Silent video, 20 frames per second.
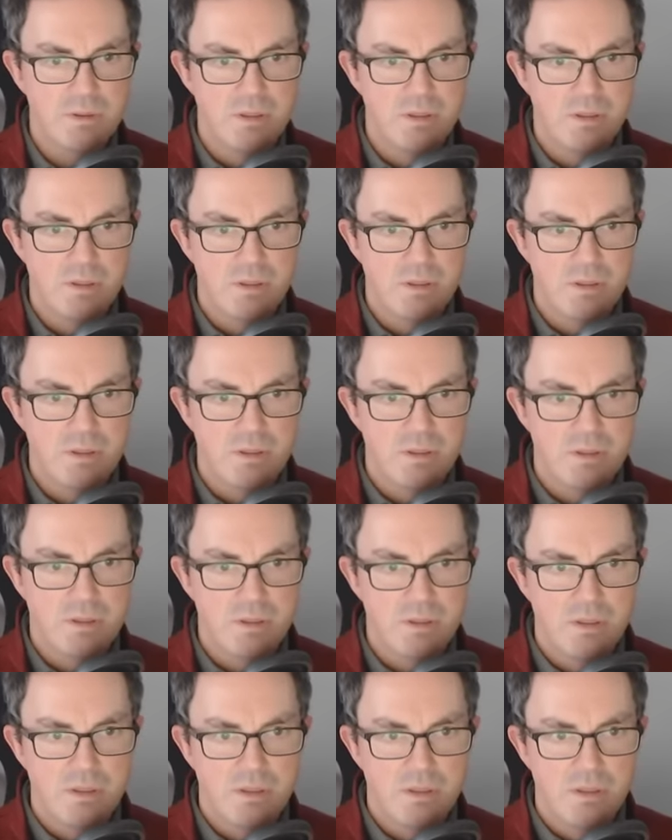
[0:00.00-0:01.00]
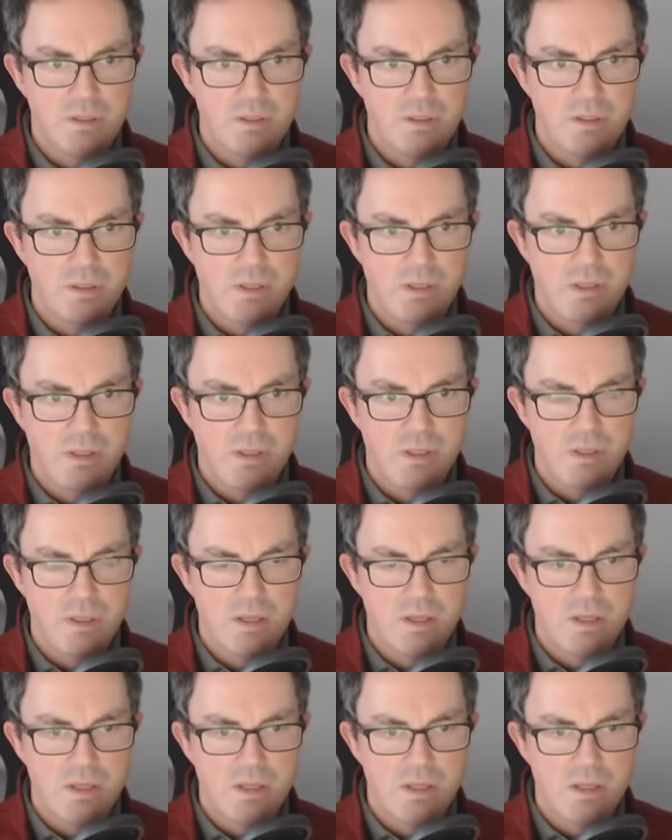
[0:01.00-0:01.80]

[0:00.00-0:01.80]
No one is speaking in this clip.